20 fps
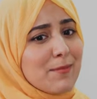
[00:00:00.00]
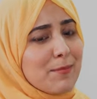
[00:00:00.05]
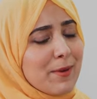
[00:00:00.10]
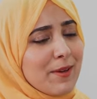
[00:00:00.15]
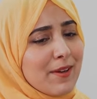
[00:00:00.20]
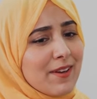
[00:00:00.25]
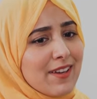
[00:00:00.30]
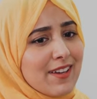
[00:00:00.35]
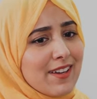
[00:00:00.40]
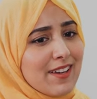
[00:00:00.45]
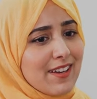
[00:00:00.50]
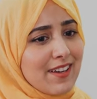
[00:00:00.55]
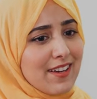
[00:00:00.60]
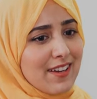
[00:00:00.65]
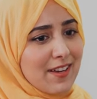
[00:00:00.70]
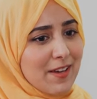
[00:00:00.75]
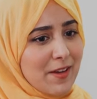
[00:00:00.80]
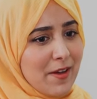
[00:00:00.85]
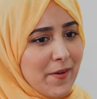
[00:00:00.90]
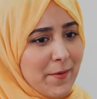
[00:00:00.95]
But
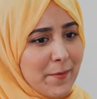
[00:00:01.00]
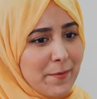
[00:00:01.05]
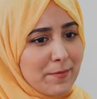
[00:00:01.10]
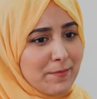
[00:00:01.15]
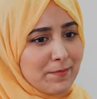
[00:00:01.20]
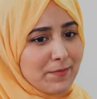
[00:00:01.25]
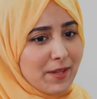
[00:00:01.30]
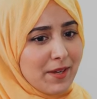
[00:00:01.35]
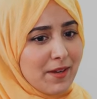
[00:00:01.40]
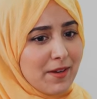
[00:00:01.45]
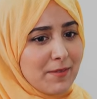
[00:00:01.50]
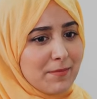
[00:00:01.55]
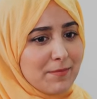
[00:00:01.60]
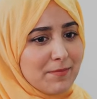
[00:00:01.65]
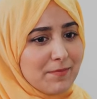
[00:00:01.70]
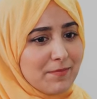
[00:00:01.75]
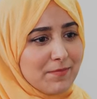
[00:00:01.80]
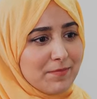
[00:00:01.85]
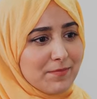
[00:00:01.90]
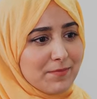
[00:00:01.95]

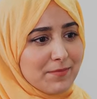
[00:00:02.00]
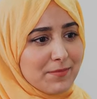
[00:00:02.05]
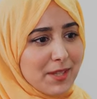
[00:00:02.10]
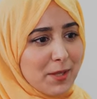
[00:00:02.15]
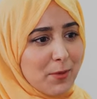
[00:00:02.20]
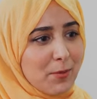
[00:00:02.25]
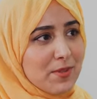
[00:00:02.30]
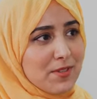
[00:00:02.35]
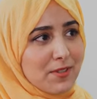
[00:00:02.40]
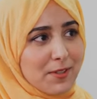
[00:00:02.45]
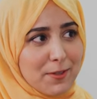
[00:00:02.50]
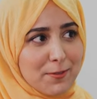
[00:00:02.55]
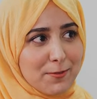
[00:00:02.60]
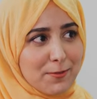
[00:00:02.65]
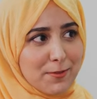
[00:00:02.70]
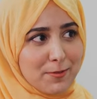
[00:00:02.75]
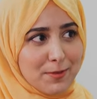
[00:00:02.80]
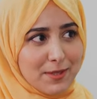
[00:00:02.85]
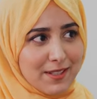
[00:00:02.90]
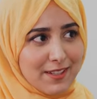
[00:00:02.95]
it wasn't good
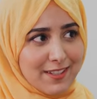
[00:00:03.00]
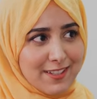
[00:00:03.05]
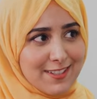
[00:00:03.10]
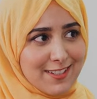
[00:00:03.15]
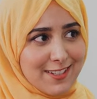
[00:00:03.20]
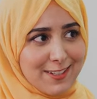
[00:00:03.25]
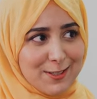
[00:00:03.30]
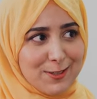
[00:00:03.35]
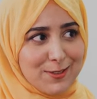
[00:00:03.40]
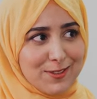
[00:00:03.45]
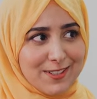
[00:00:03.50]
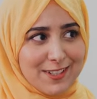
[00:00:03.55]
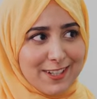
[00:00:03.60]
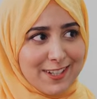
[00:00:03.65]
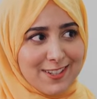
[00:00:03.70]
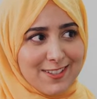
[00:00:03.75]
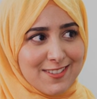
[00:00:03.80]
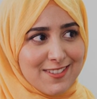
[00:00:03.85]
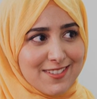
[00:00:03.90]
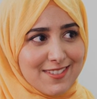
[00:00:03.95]
for me, because I knew that I
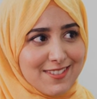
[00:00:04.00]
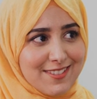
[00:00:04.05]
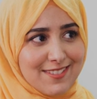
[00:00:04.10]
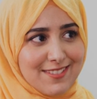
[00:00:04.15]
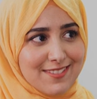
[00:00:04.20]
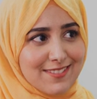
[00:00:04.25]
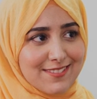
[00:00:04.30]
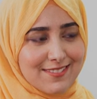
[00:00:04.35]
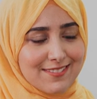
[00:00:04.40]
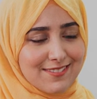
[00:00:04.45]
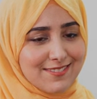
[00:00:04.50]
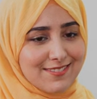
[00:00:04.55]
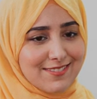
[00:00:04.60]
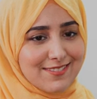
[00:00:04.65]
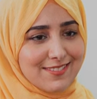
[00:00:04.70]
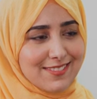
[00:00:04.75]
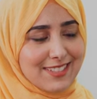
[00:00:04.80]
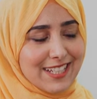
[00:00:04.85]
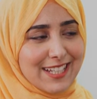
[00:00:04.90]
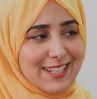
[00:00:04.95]
could just
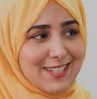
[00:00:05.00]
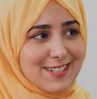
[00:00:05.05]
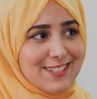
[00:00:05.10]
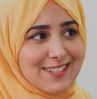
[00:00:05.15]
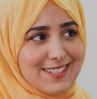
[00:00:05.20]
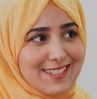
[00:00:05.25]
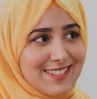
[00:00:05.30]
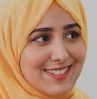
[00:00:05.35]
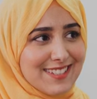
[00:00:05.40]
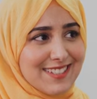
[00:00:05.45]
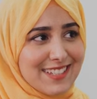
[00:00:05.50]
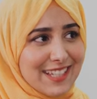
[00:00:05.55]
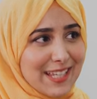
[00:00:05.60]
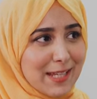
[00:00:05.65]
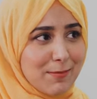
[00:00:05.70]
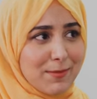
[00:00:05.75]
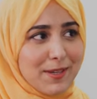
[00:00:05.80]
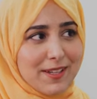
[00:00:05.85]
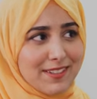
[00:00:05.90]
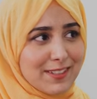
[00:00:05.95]

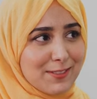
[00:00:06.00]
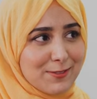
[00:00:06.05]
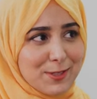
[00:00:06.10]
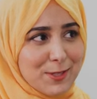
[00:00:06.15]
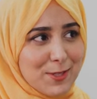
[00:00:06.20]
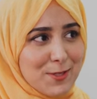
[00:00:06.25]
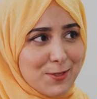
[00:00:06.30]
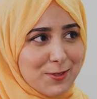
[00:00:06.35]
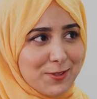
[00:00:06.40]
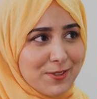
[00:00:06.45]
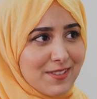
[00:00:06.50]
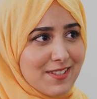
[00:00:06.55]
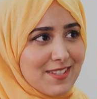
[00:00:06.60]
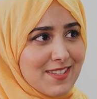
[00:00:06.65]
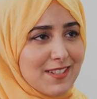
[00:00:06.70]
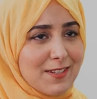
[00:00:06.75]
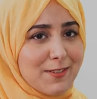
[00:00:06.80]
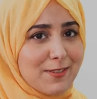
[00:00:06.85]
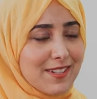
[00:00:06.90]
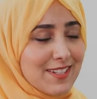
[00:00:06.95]
keep getting that reassurance.
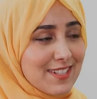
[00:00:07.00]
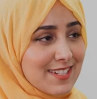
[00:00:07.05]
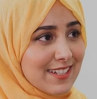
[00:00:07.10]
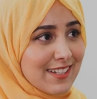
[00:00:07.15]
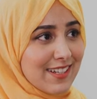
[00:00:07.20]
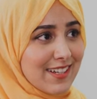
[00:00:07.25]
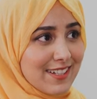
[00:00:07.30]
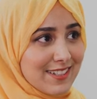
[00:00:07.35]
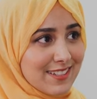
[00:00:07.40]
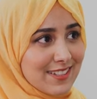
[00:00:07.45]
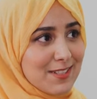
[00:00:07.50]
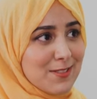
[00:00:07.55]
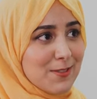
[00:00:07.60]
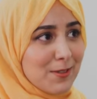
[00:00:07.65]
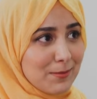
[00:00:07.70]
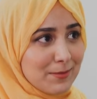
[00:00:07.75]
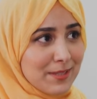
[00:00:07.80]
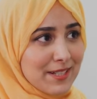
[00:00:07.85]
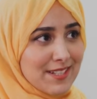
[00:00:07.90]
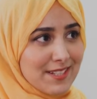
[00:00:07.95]
And then eventually I had to
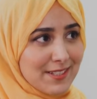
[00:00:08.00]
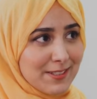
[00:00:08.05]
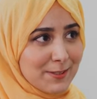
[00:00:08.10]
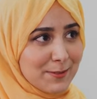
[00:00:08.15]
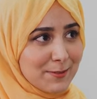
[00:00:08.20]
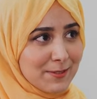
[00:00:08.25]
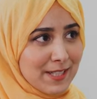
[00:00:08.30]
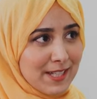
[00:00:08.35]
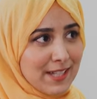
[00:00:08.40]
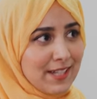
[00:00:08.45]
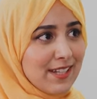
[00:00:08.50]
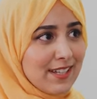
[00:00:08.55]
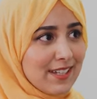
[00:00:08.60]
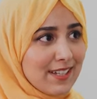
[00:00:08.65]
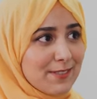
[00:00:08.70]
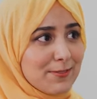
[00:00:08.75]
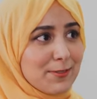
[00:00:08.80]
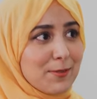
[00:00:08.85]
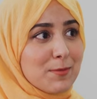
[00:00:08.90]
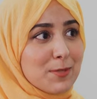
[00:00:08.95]
stop myself
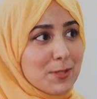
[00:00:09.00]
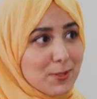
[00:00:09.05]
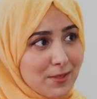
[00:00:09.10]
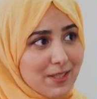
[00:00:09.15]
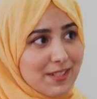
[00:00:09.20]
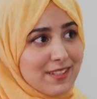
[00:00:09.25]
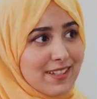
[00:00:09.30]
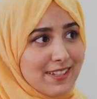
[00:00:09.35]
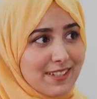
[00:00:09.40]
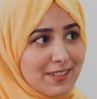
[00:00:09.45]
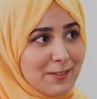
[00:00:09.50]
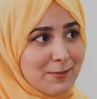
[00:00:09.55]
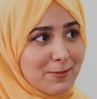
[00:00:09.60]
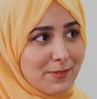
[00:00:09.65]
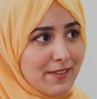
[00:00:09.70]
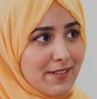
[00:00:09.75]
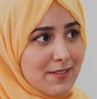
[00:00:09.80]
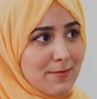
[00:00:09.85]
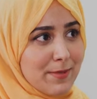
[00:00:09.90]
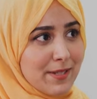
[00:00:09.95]
from doing that in the
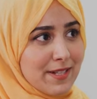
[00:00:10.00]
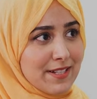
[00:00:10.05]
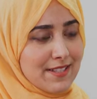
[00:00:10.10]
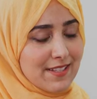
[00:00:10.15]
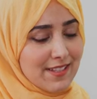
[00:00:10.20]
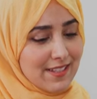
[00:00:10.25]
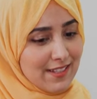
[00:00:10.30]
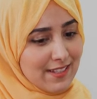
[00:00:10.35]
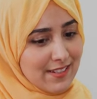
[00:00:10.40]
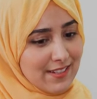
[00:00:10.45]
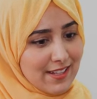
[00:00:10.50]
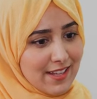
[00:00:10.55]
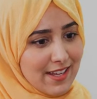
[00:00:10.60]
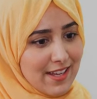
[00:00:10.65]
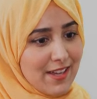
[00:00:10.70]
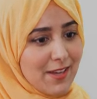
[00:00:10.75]
first place. And then